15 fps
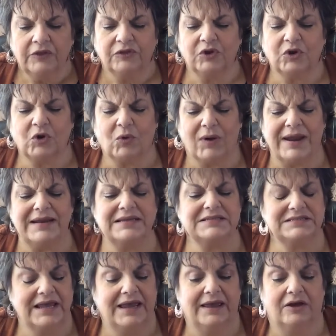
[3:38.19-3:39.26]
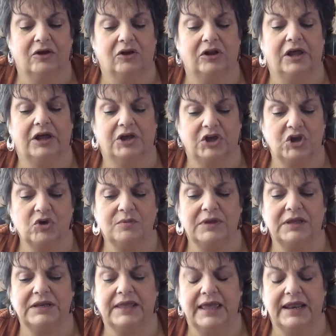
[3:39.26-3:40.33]
The greatest hell a
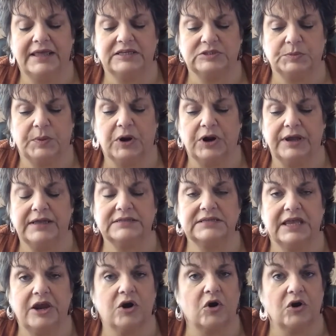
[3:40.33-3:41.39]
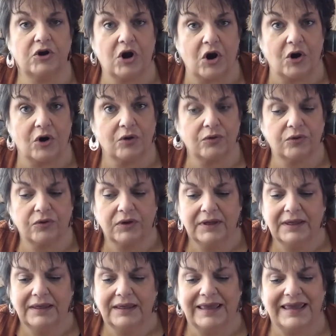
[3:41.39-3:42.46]
human can experience here on earth
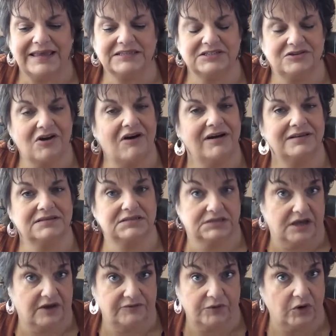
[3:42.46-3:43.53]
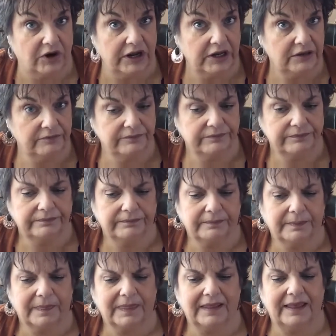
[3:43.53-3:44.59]
is not suffering.
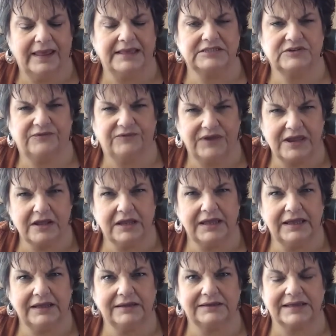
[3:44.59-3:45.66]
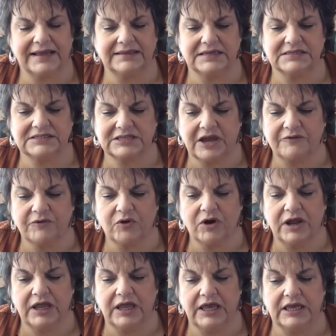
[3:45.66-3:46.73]
It's feeling like the
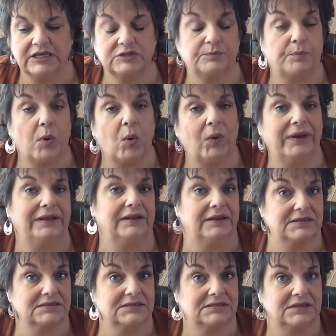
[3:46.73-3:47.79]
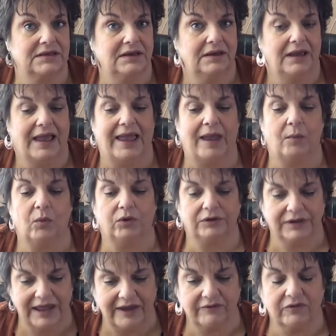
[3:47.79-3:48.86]
suffering is pointless and will
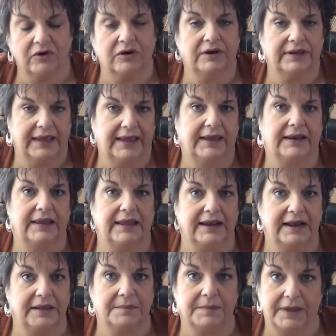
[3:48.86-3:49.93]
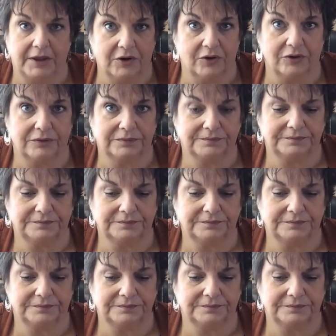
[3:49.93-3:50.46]
never get any better.